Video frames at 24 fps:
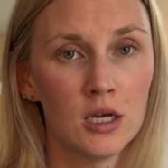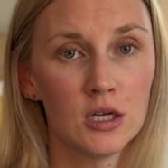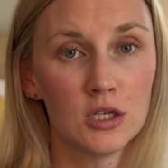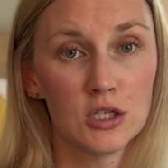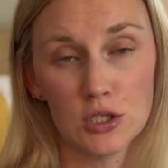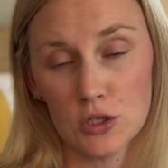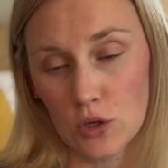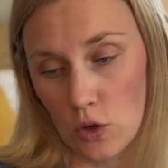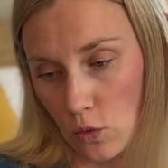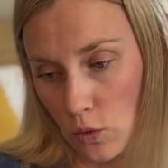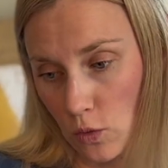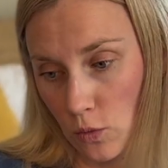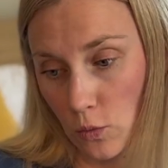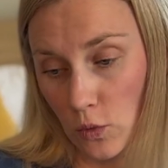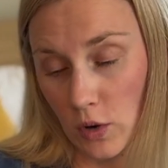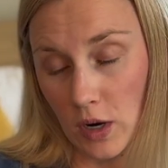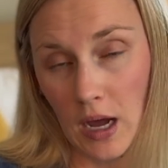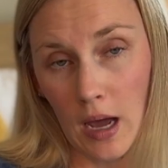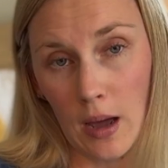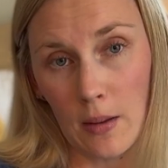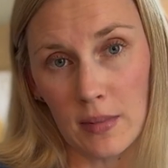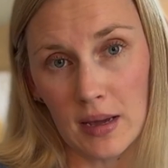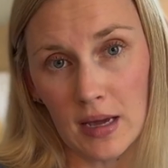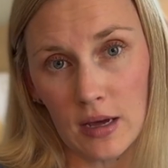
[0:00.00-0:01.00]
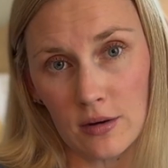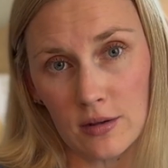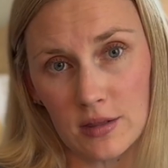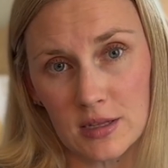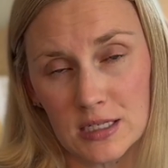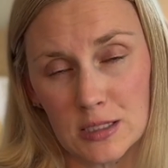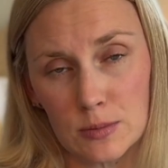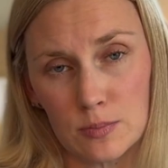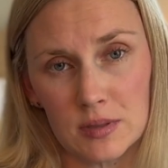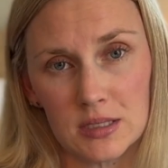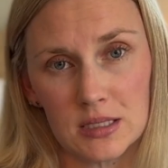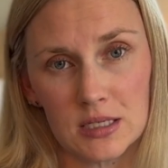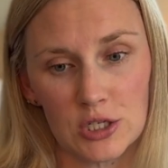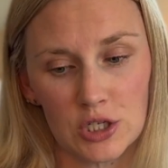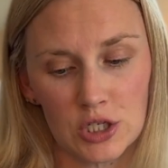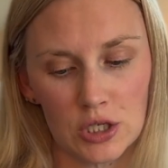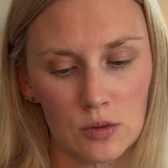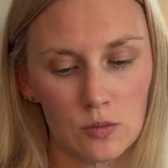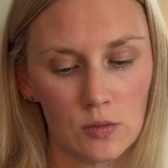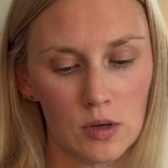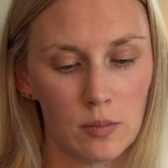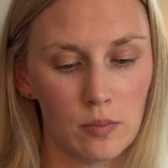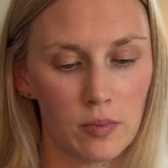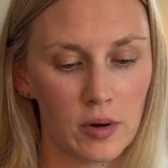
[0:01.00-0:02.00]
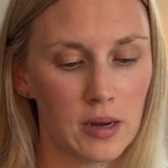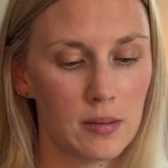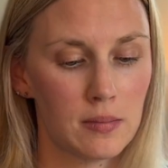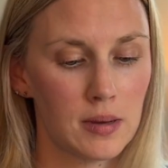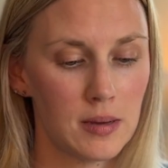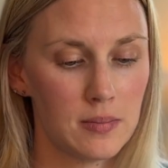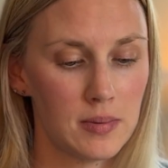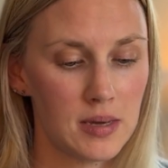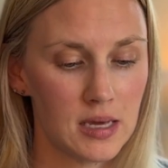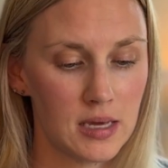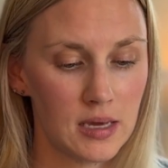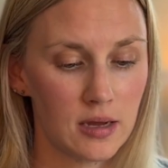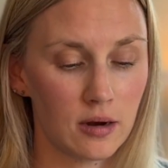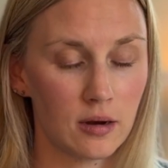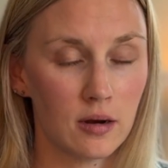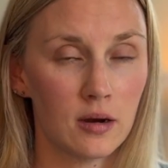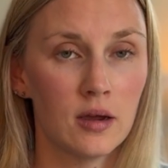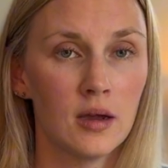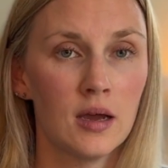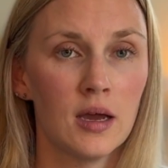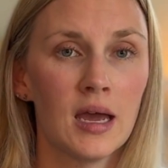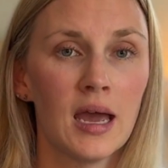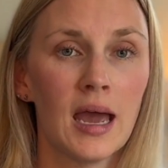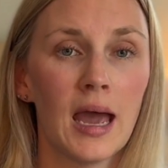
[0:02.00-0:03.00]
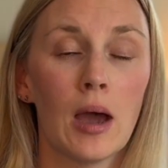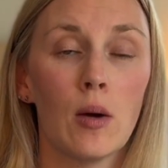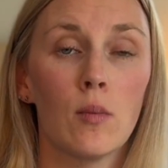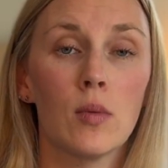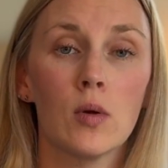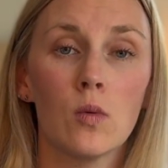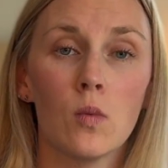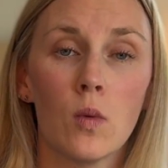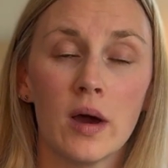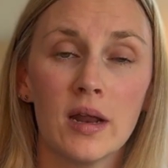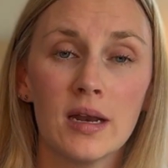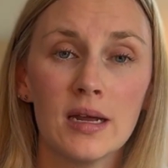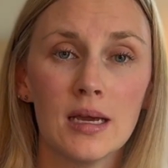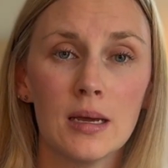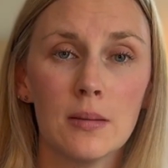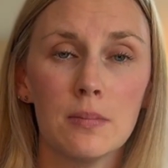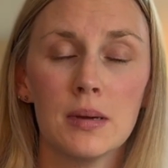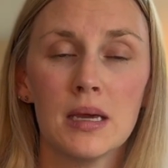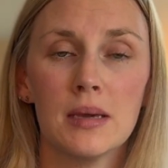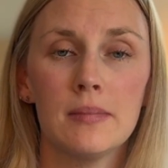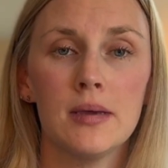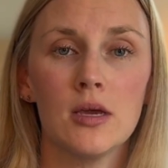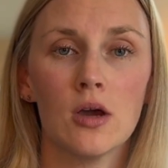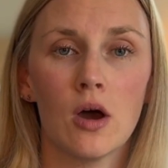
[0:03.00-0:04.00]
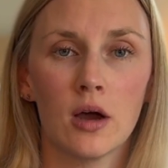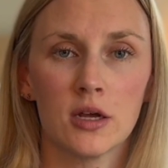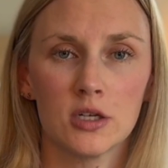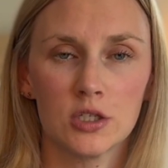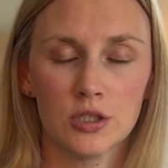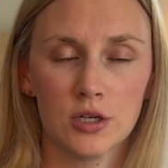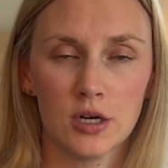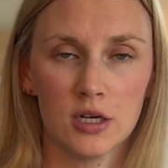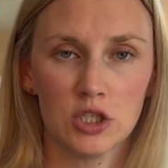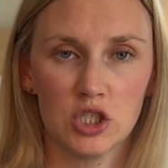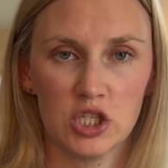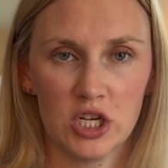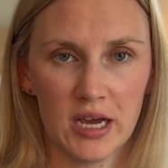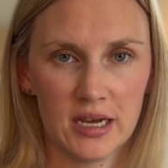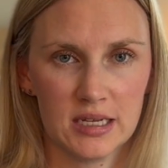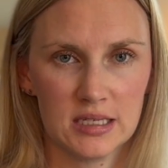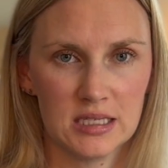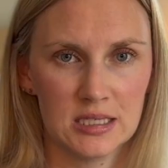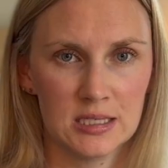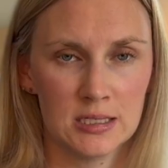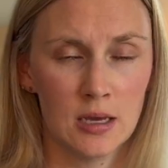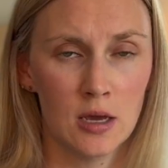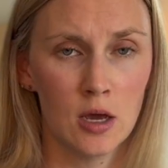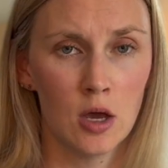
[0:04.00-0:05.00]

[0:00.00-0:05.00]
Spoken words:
So we're coming out of this position, we bring baby here, and we want to get baby onto our chest.